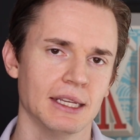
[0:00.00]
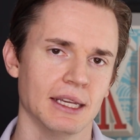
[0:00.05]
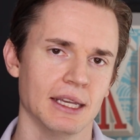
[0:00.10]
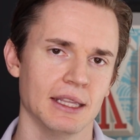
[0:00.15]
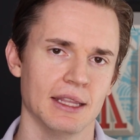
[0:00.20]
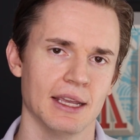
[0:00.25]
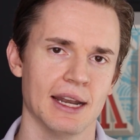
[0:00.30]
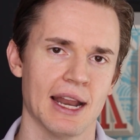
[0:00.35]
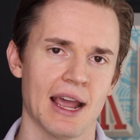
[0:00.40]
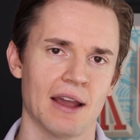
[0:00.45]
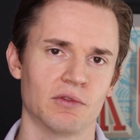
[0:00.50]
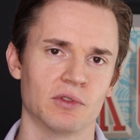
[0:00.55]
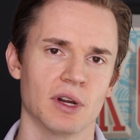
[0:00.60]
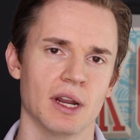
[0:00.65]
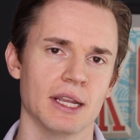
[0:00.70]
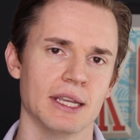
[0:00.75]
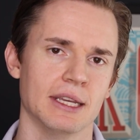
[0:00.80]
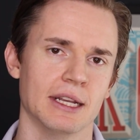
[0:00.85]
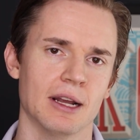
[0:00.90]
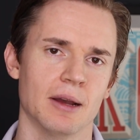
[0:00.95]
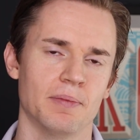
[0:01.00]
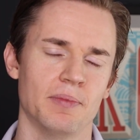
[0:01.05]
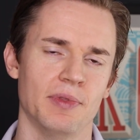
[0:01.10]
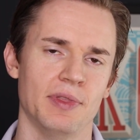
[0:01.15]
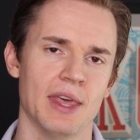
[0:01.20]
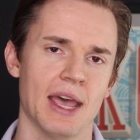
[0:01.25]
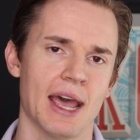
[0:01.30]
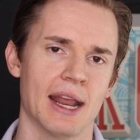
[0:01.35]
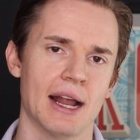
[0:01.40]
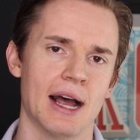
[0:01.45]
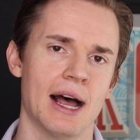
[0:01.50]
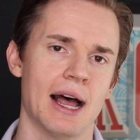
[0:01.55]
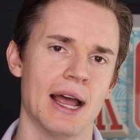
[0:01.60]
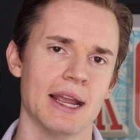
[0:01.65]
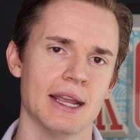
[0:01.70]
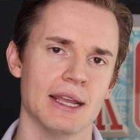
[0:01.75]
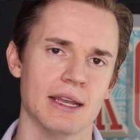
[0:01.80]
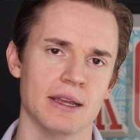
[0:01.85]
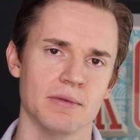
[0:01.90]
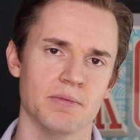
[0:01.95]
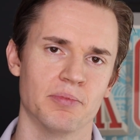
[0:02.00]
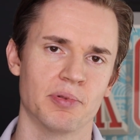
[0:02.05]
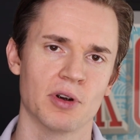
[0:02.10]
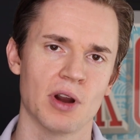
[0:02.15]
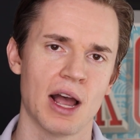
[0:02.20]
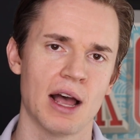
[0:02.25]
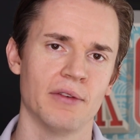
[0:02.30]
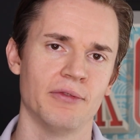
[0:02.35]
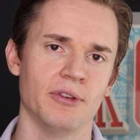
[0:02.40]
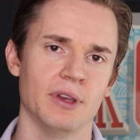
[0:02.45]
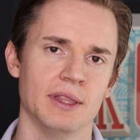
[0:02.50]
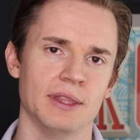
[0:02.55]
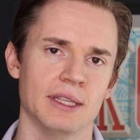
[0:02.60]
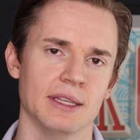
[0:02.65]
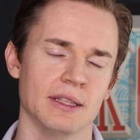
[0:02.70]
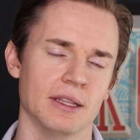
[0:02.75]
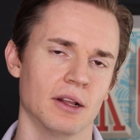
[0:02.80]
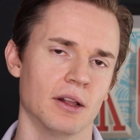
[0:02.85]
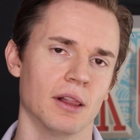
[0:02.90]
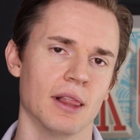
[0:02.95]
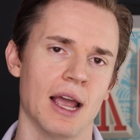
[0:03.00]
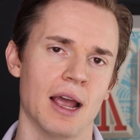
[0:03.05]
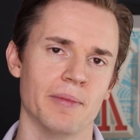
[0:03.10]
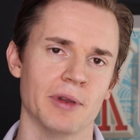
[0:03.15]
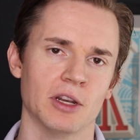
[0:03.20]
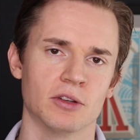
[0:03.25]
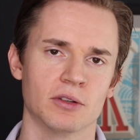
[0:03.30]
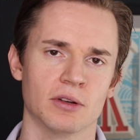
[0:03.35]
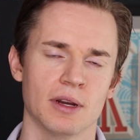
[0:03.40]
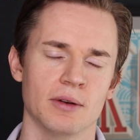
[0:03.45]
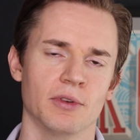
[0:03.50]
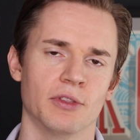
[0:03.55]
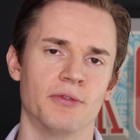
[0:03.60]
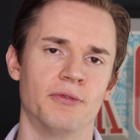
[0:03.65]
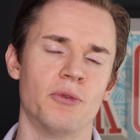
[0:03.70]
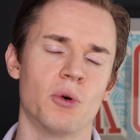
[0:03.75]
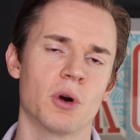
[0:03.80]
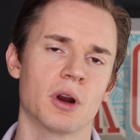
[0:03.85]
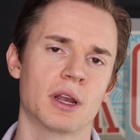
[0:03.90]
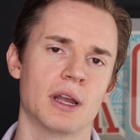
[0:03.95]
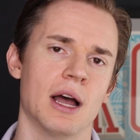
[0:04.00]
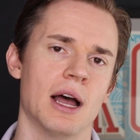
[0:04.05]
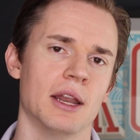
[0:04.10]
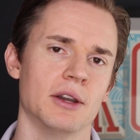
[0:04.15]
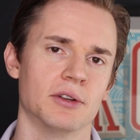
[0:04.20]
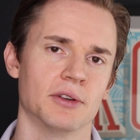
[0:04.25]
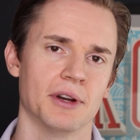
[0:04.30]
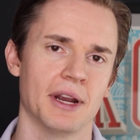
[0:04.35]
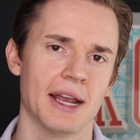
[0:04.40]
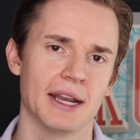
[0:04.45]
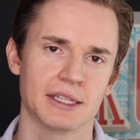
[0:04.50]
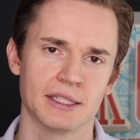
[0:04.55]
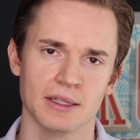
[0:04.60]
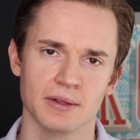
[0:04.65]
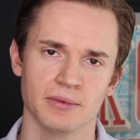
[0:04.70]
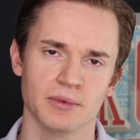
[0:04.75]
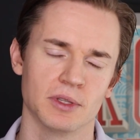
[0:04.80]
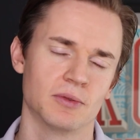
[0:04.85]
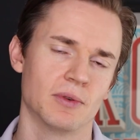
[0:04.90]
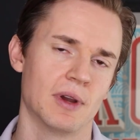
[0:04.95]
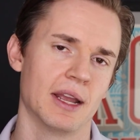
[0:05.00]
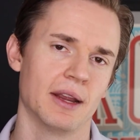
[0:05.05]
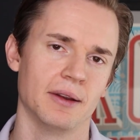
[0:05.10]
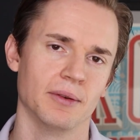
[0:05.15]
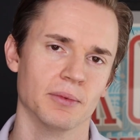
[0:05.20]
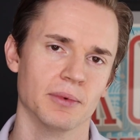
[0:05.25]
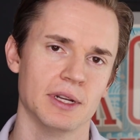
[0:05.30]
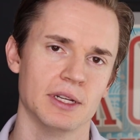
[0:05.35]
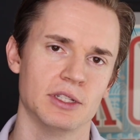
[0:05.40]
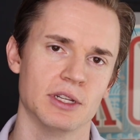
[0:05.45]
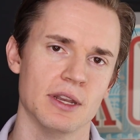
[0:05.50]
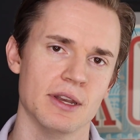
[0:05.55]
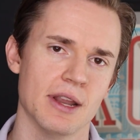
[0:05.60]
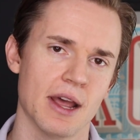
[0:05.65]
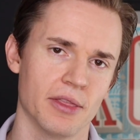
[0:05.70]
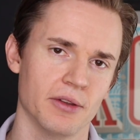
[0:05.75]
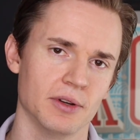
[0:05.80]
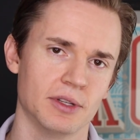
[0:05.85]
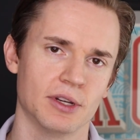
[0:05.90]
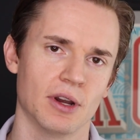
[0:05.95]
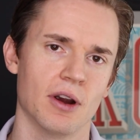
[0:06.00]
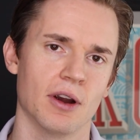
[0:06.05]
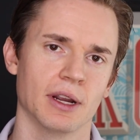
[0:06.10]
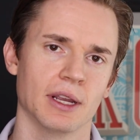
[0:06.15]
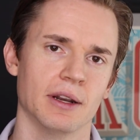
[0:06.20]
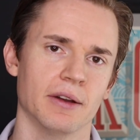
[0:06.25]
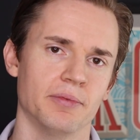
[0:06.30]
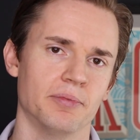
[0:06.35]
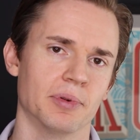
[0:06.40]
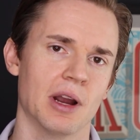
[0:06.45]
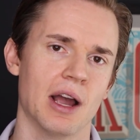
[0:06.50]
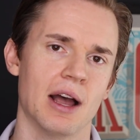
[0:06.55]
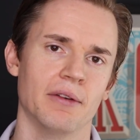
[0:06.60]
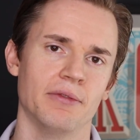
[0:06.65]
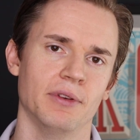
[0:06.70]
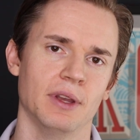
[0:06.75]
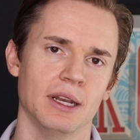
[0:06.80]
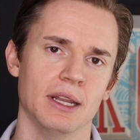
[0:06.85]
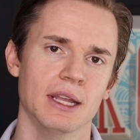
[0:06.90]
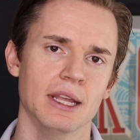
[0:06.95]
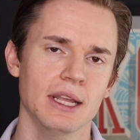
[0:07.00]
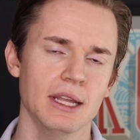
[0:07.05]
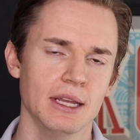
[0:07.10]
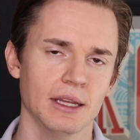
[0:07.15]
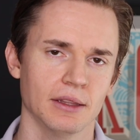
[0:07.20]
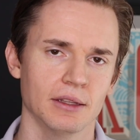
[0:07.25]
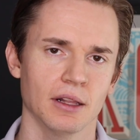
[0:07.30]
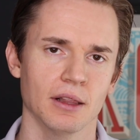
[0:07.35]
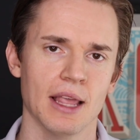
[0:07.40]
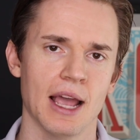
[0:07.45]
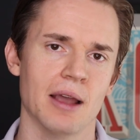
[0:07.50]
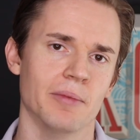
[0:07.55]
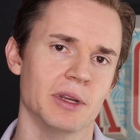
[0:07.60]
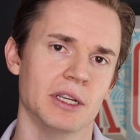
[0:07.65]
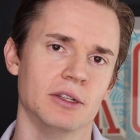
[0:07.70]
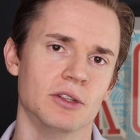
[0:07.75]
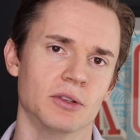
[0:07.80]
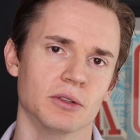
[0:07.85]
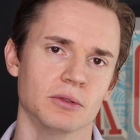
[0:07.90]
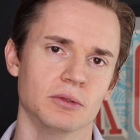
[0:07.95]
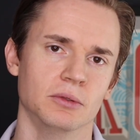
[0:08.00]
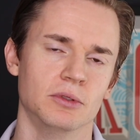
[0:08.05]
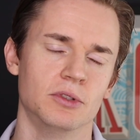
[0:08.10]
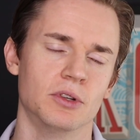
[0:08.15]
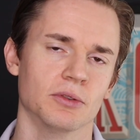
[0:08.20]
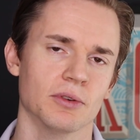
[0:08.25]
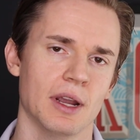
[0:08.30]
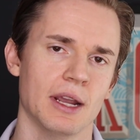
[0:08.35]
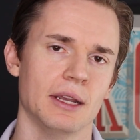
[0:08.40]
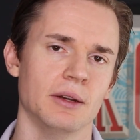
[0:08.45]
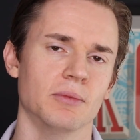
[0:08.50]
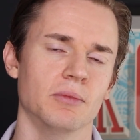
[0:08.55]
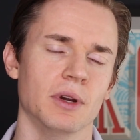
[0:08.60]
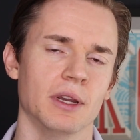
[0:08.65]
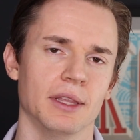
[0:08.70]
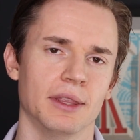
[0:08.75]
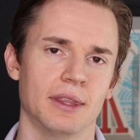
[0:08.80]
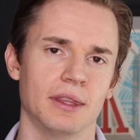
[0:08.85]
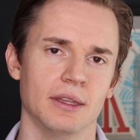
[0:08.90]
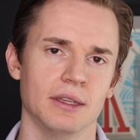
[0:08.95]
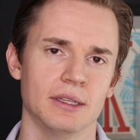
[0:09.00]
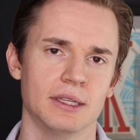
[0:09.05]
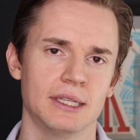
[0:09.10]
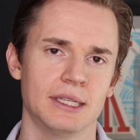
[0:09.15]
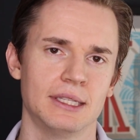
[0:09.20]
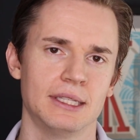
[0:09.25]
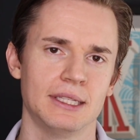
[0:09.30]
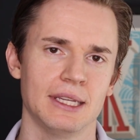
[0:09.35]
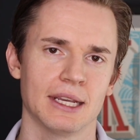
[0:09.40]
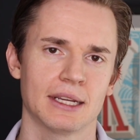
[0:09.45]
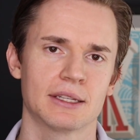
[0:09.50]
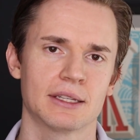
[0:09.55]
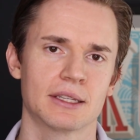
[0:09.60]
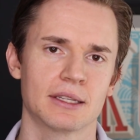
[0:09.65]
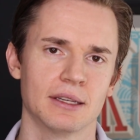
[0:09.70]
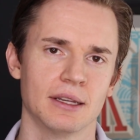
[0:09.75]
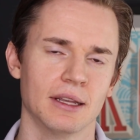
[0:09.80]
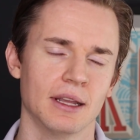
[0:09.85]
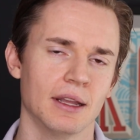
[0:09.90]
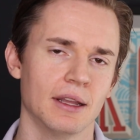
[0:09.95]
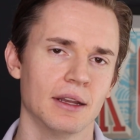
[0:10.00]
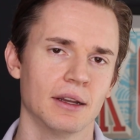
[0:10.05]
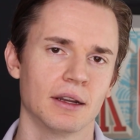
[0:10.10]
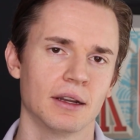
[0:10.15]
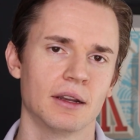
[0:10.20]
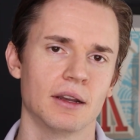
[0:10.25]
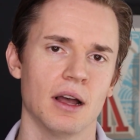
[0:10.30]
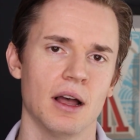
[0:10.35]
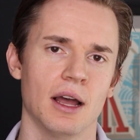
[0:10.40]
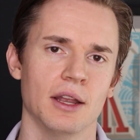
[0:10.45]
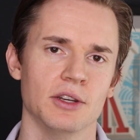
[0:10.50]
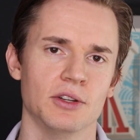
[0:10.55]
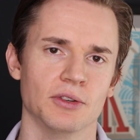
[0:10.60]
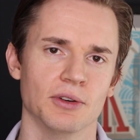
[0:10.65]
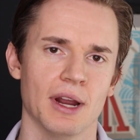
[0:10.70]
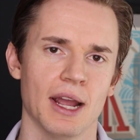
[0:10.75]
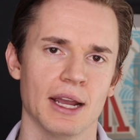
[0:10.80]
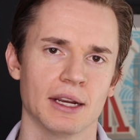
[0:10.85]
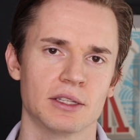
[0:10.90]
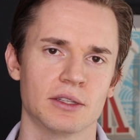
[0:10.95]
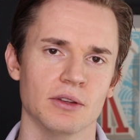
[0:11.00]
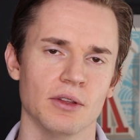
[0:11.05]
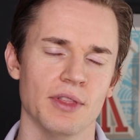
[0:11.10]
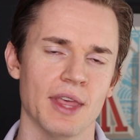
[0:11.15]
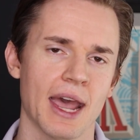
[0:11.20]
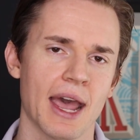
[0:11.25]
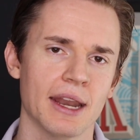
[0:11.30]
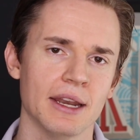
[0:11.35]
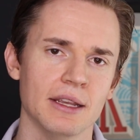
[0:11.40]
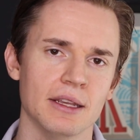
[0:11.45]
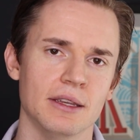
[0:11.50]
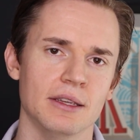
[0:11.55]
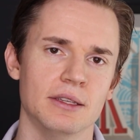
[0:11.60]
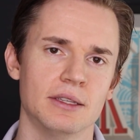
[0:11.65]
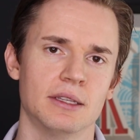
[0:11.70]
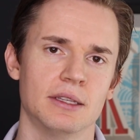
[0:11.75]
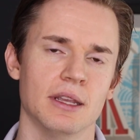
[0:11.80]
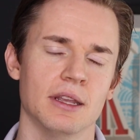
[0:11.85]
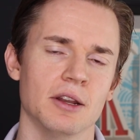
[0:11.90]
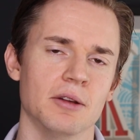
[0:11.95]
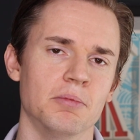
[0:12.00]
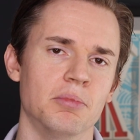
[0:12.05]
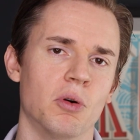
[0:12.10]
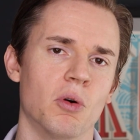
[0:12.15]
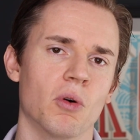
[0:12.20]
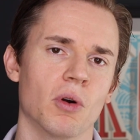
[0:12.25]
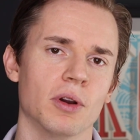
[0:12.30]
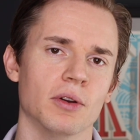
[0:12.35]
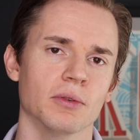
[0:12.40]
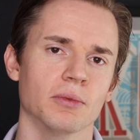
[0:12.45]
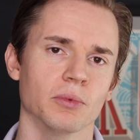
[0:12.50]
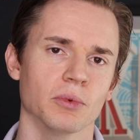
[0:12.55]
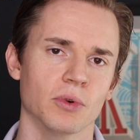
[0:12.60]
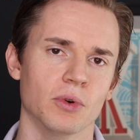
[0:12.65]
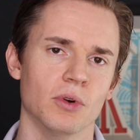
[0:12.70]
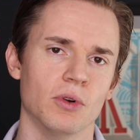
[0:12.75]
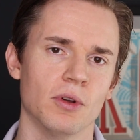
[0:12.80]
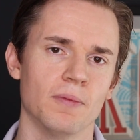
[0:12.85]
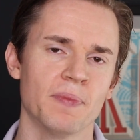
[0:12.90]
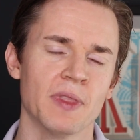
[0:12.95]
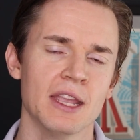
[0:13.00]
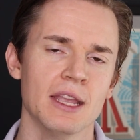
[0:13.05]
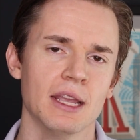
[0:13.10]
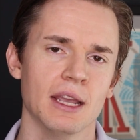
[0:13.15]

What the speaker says: And then after I get up that high in profit, then they'll allow me to trade with 4 contracts. And once I reach another target of profit, they'll allow me to trade with 6 contracts. So that is an important rule.